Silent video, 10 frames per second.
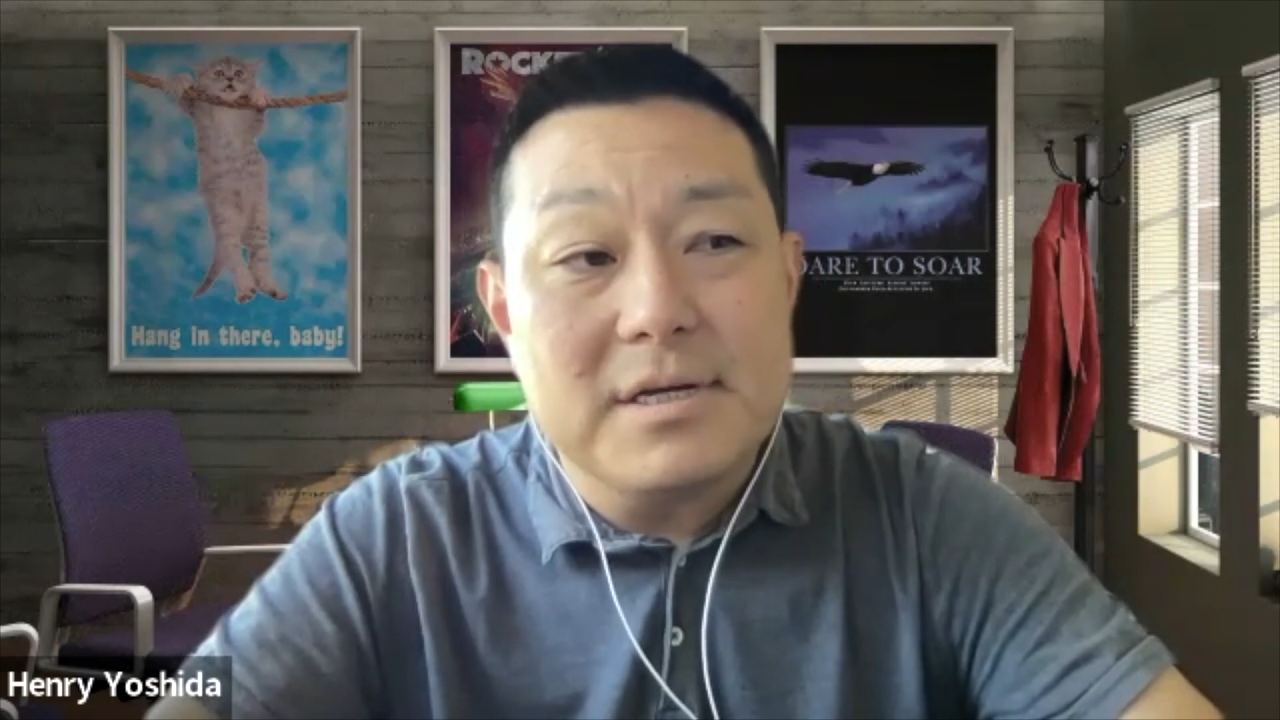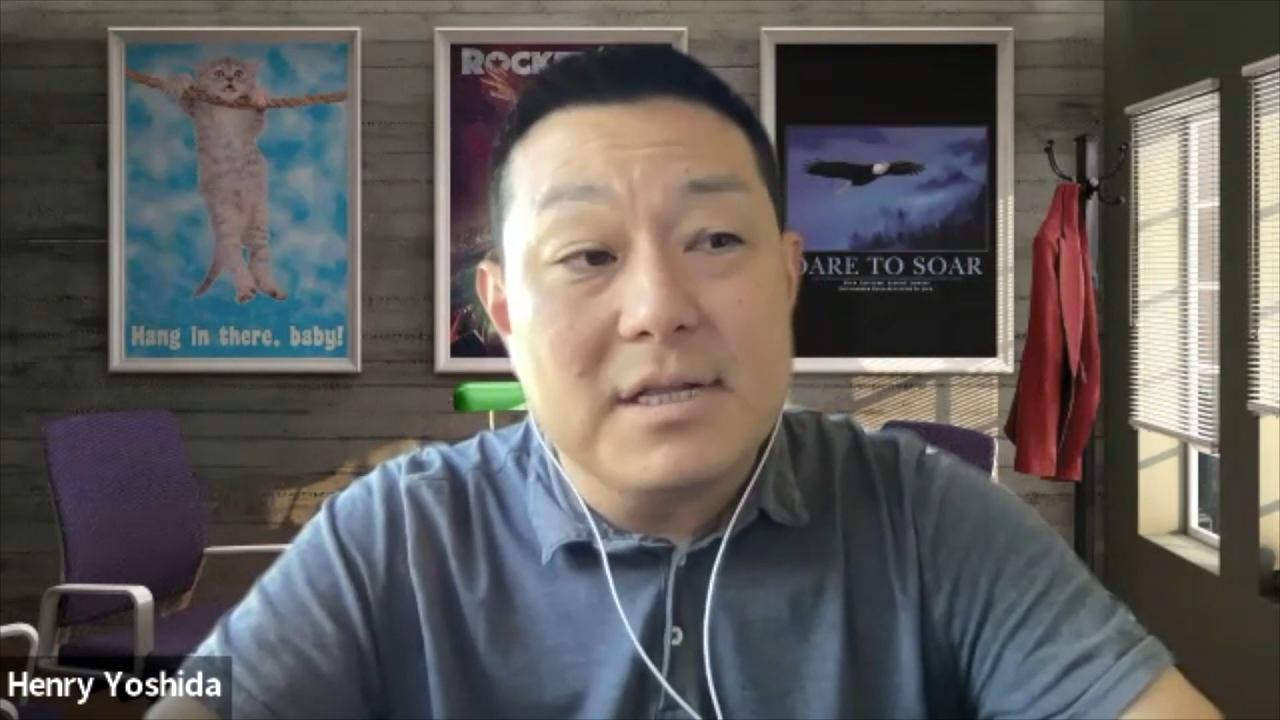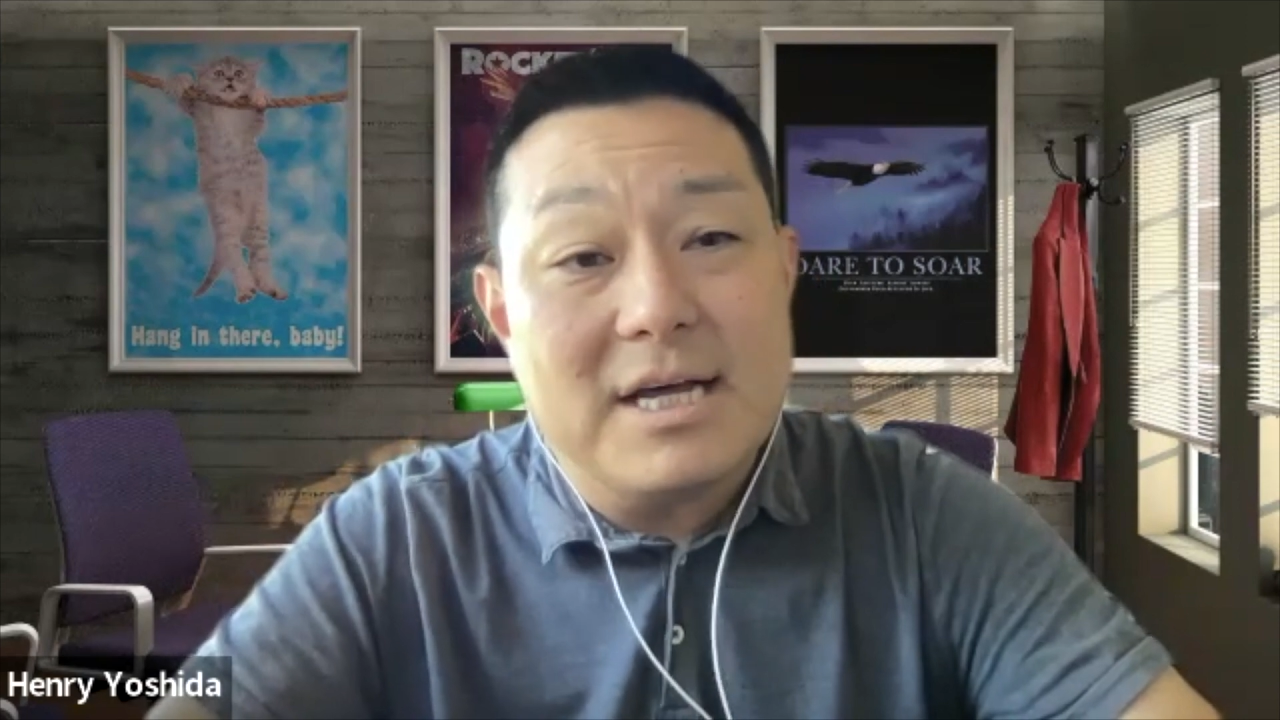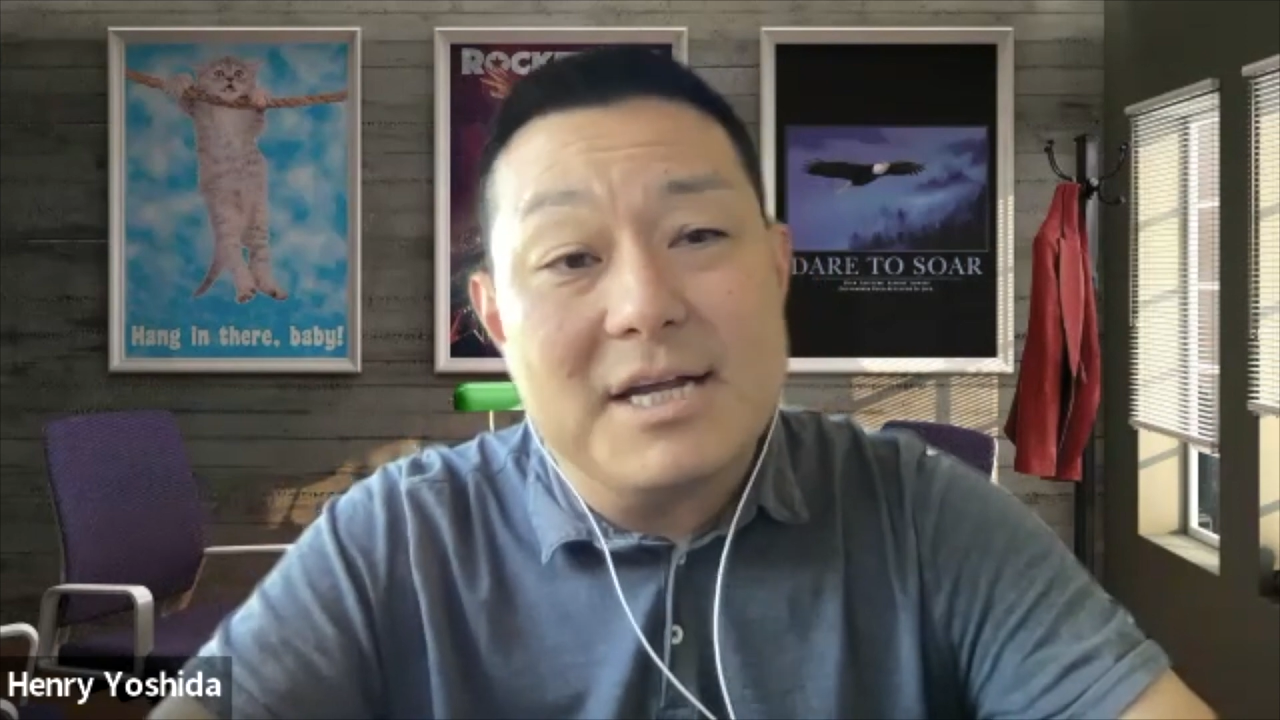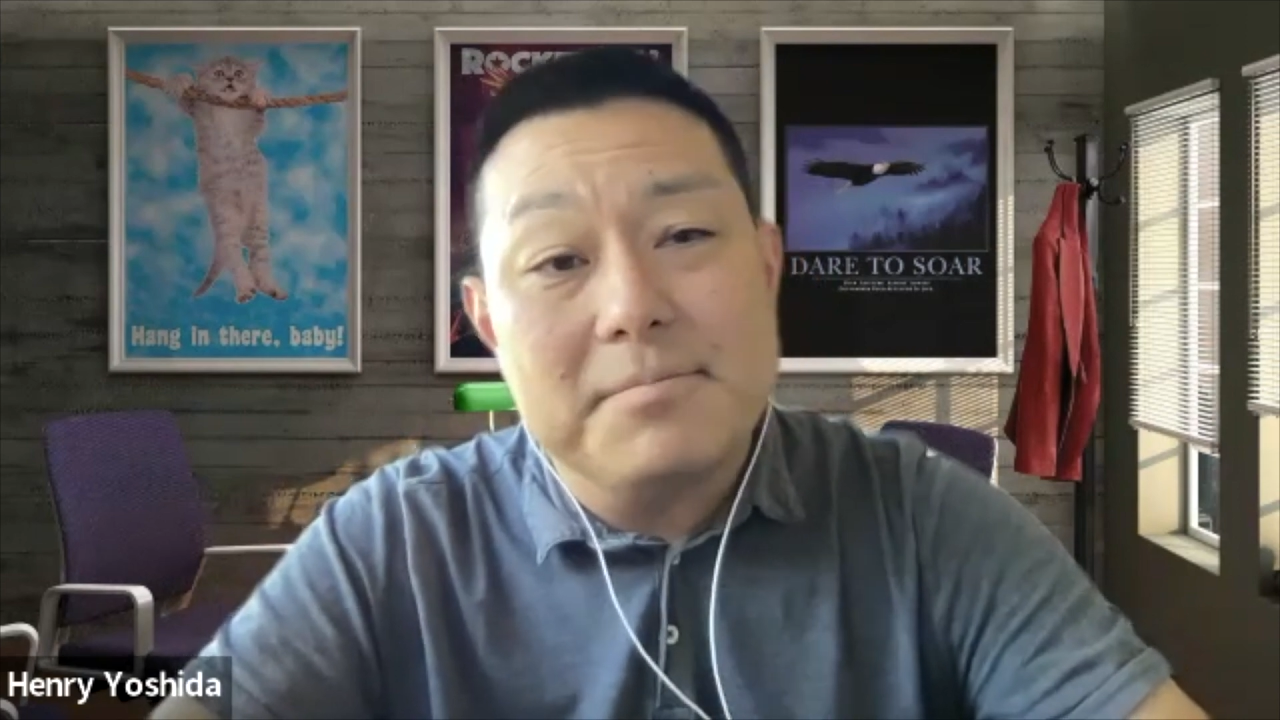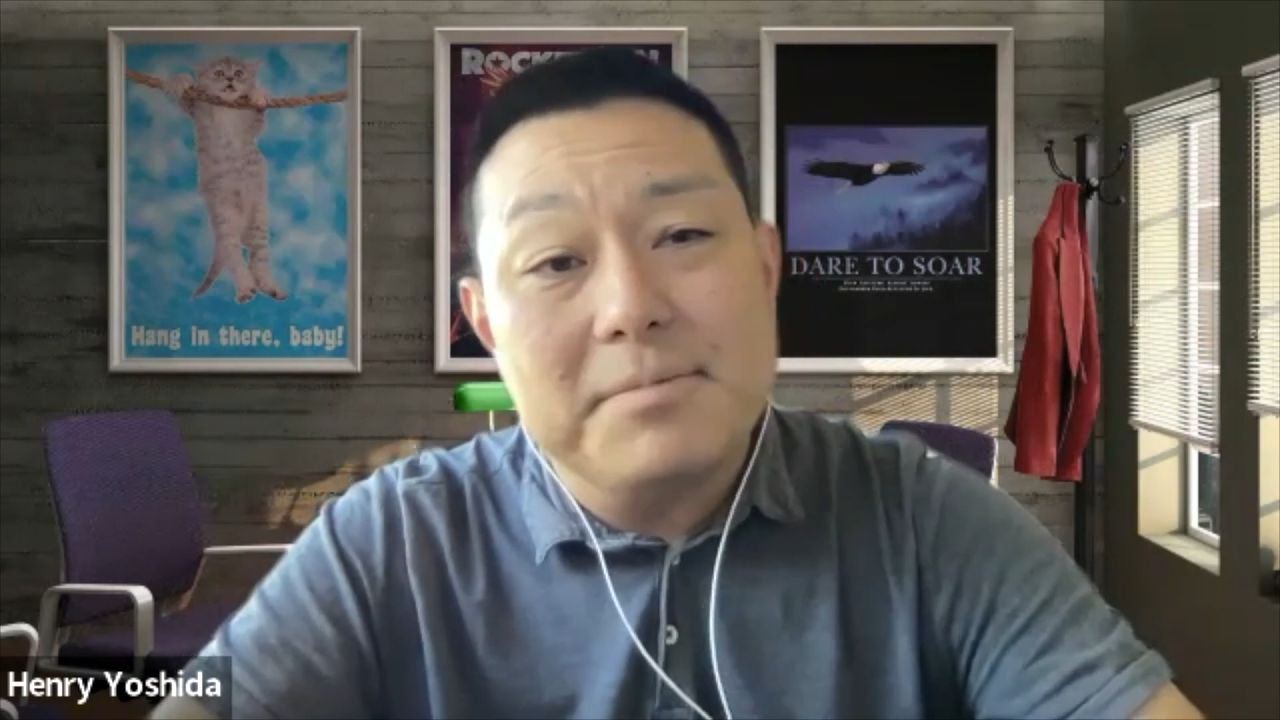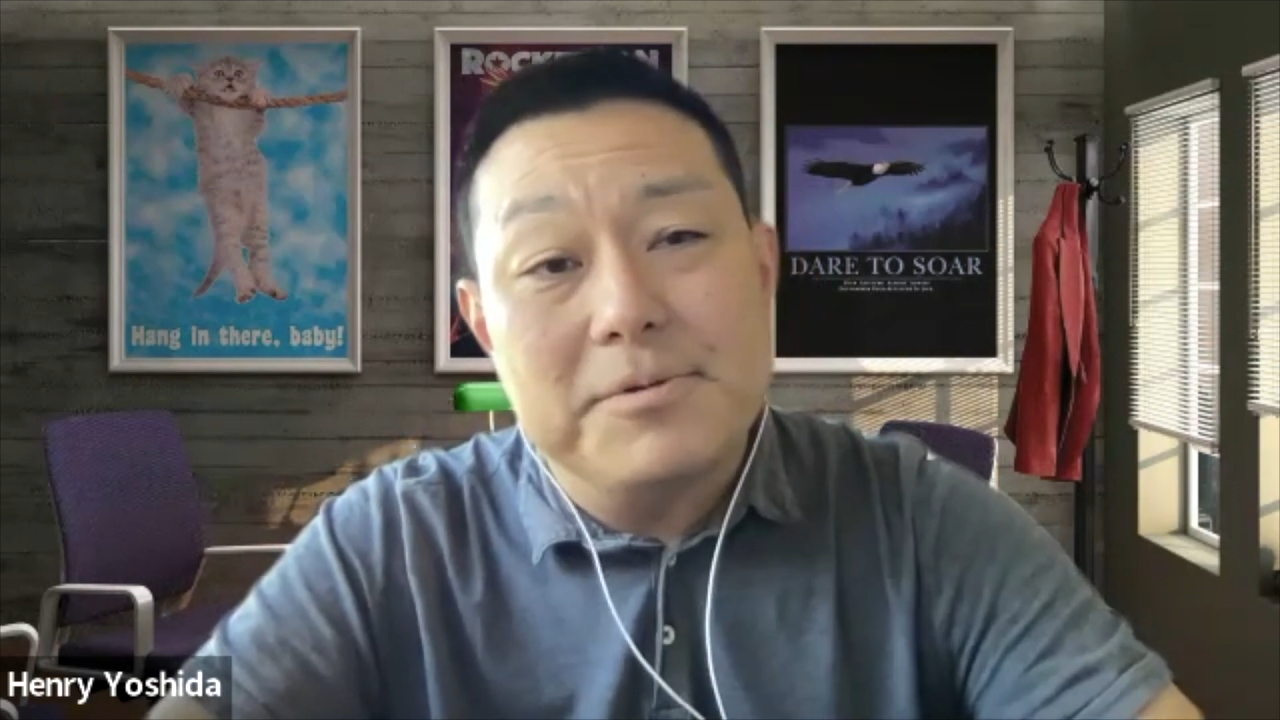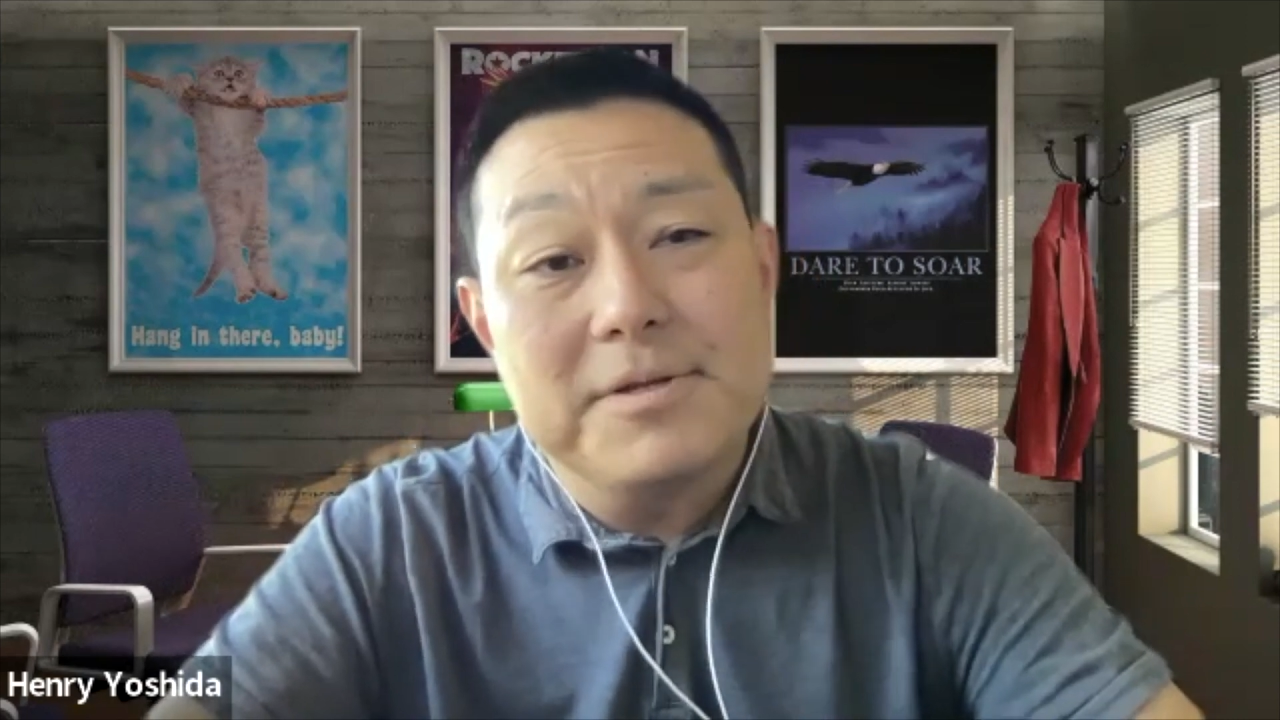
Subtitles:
a lot of the people